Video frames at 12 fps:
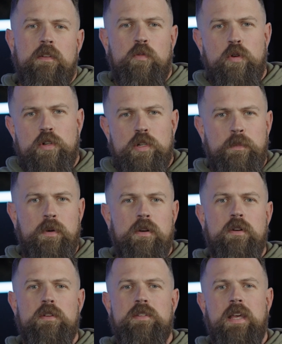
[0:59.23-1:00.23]
of
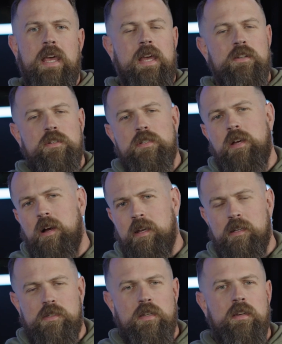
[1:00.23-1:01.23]
worshipers and just
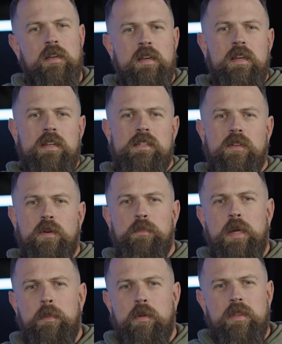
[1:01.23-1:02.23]
talking to different
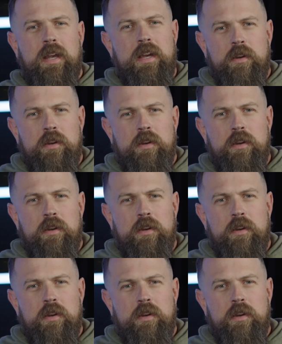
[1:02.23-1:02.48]
people that I